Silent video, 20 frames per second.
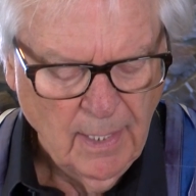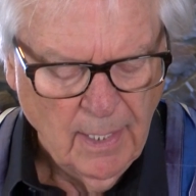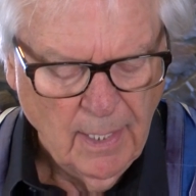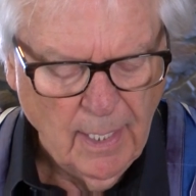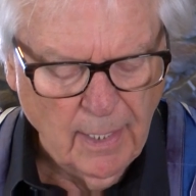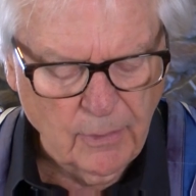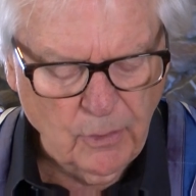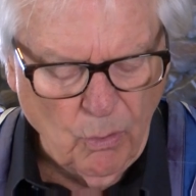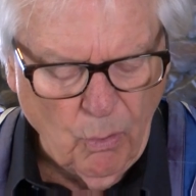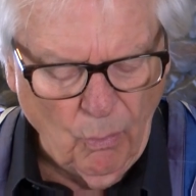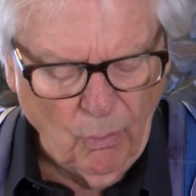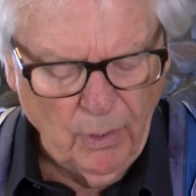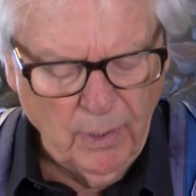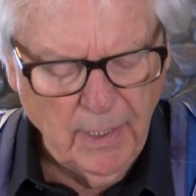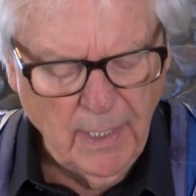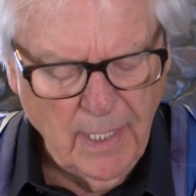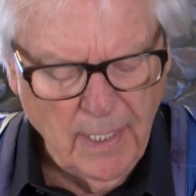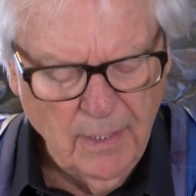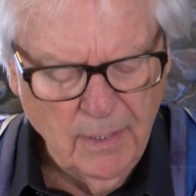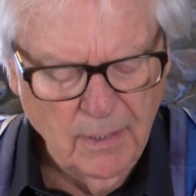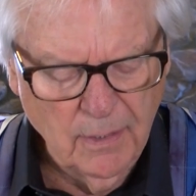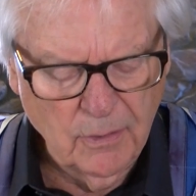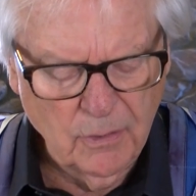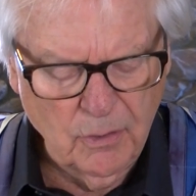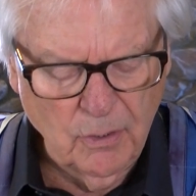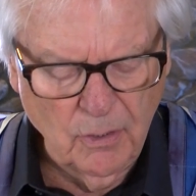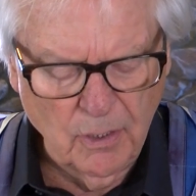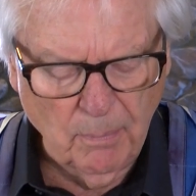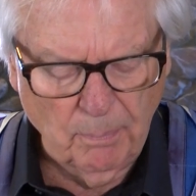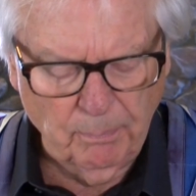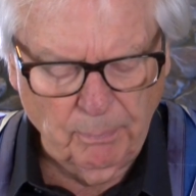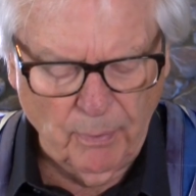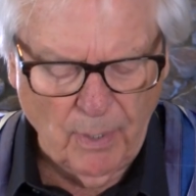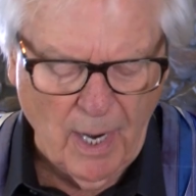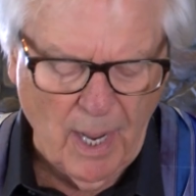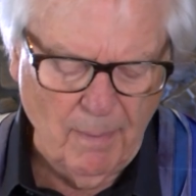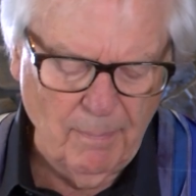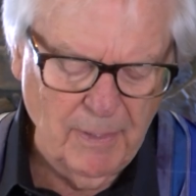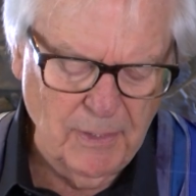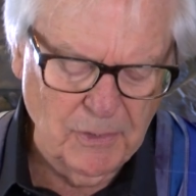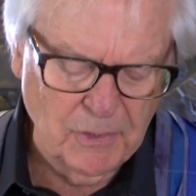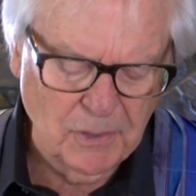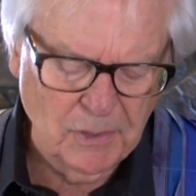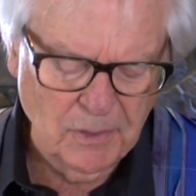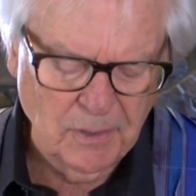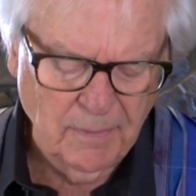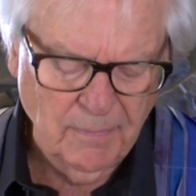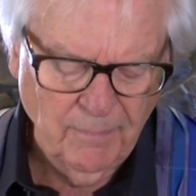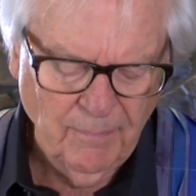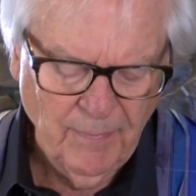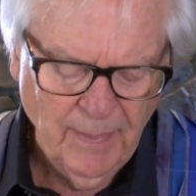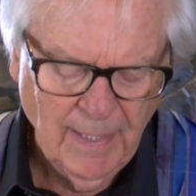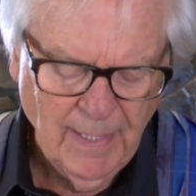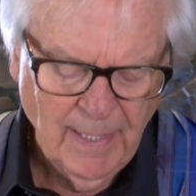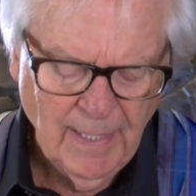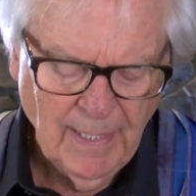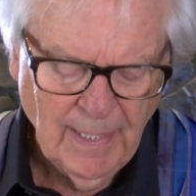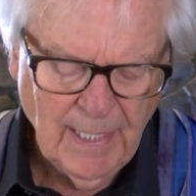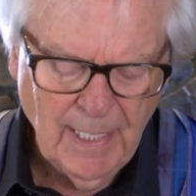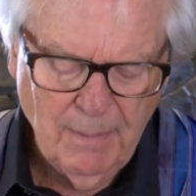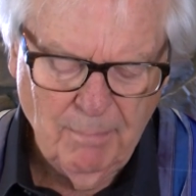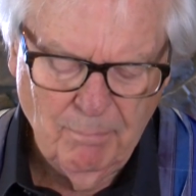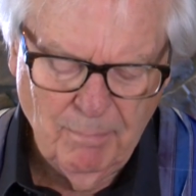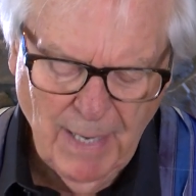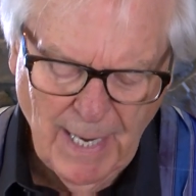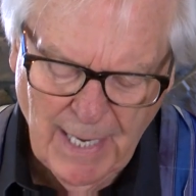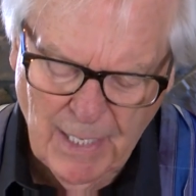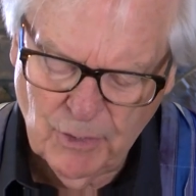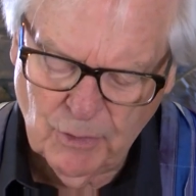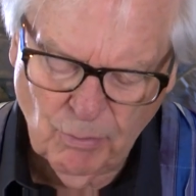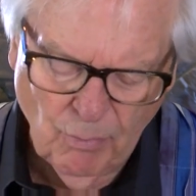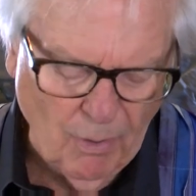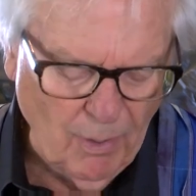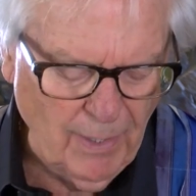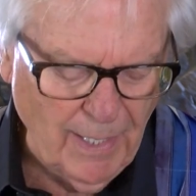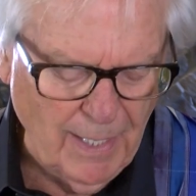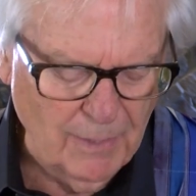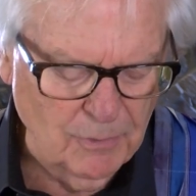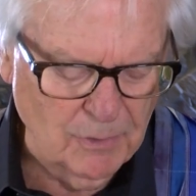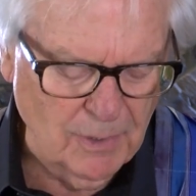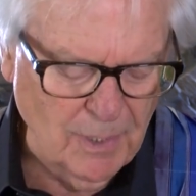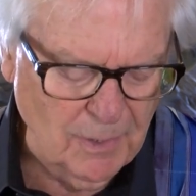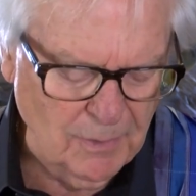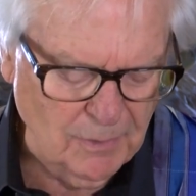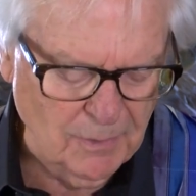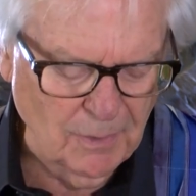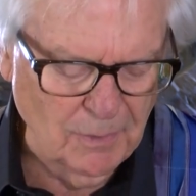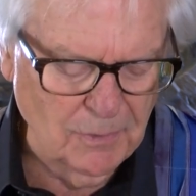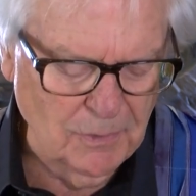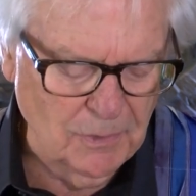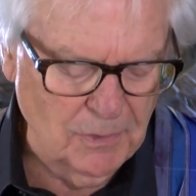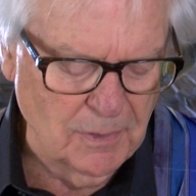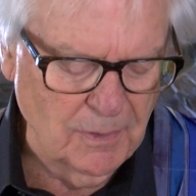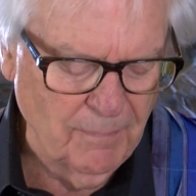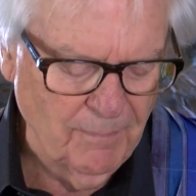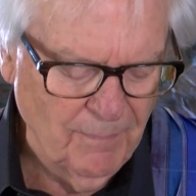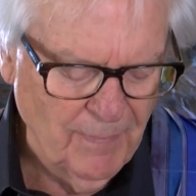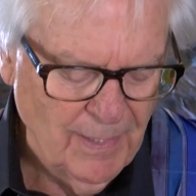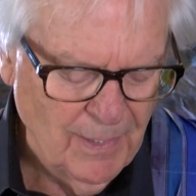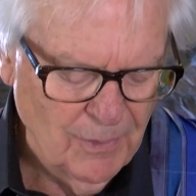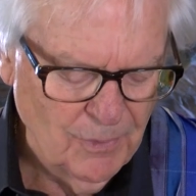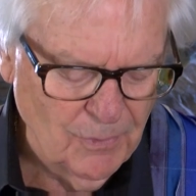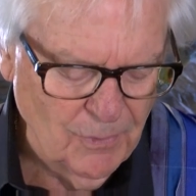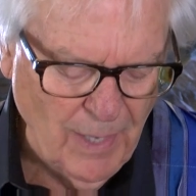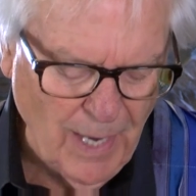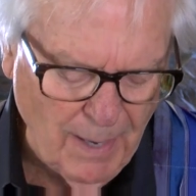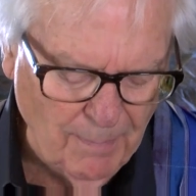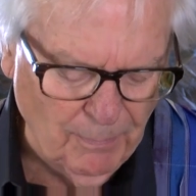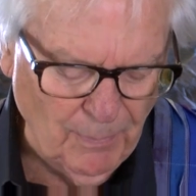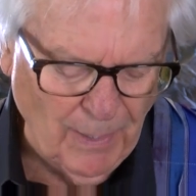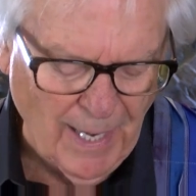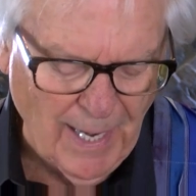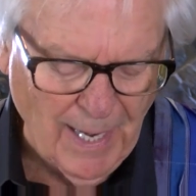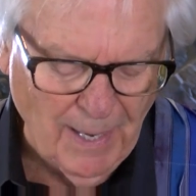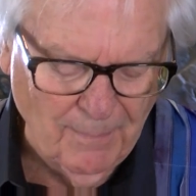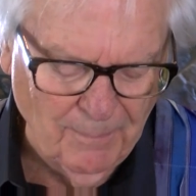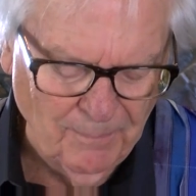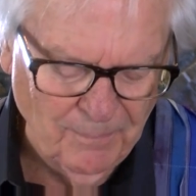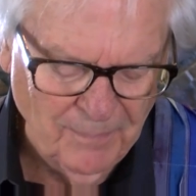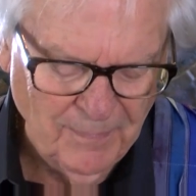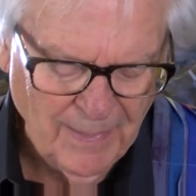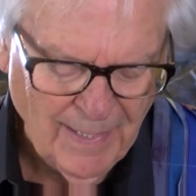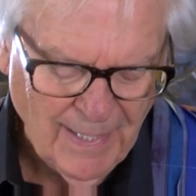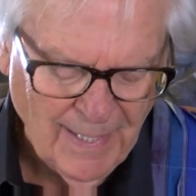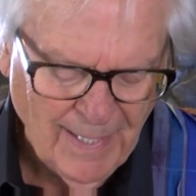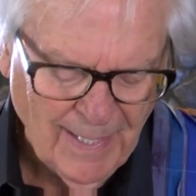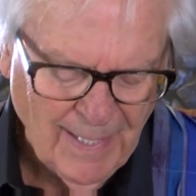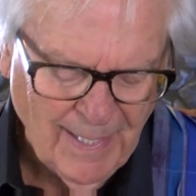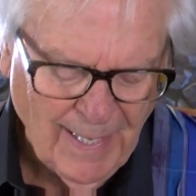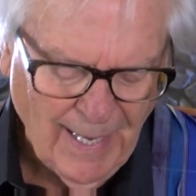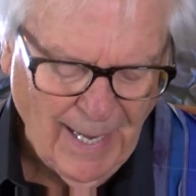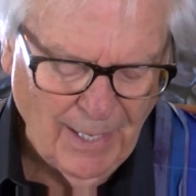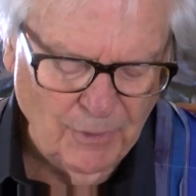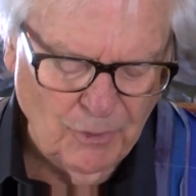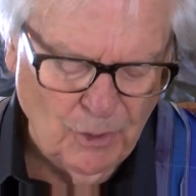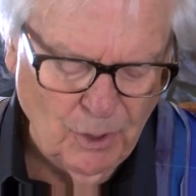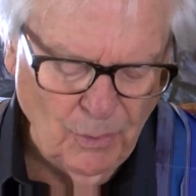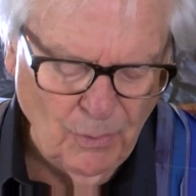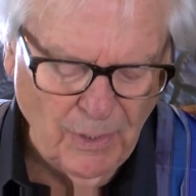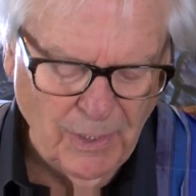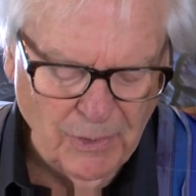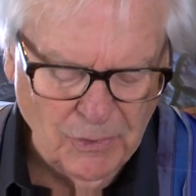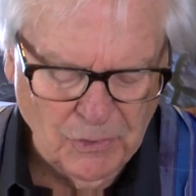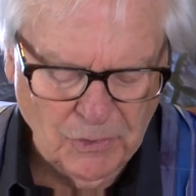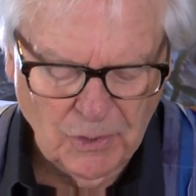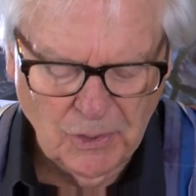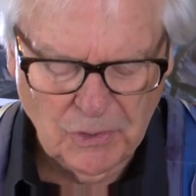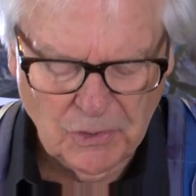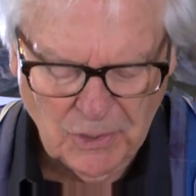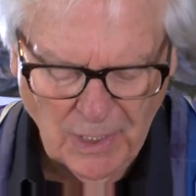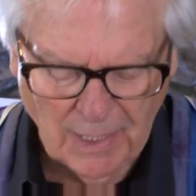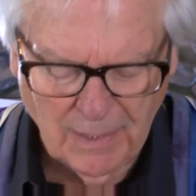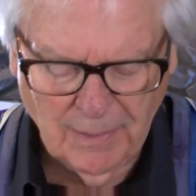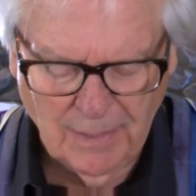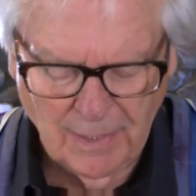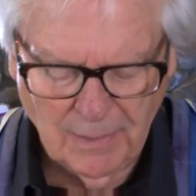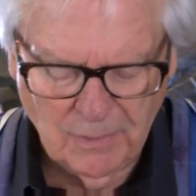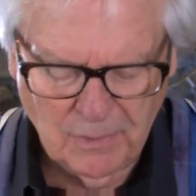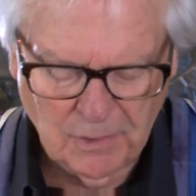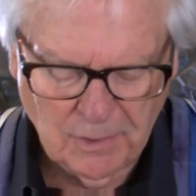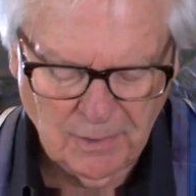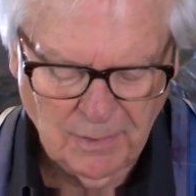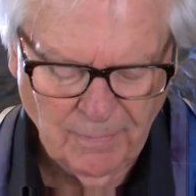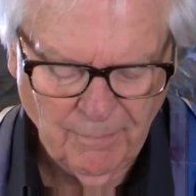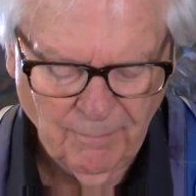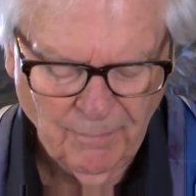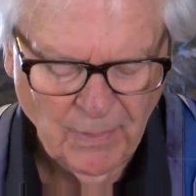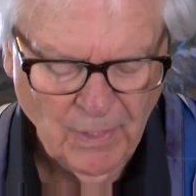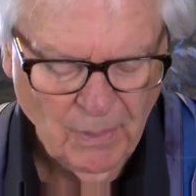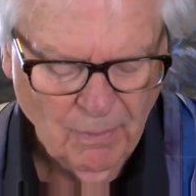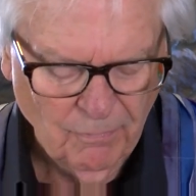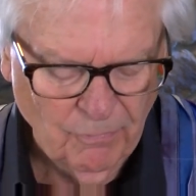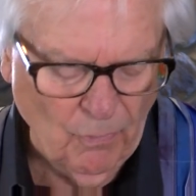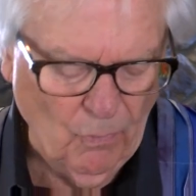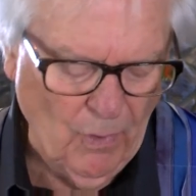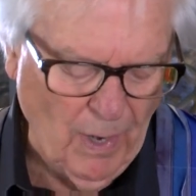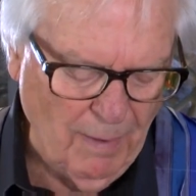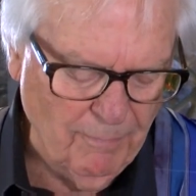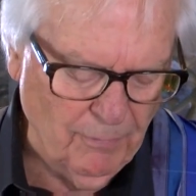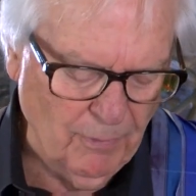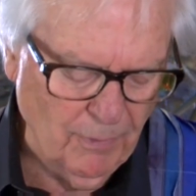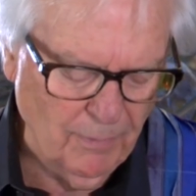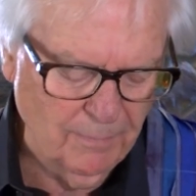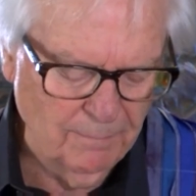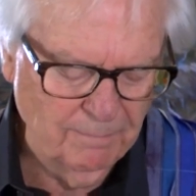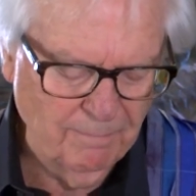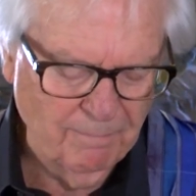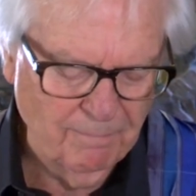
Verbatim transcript: according to the promise he made to our ancestors, to Abraham, and to his descendants forever.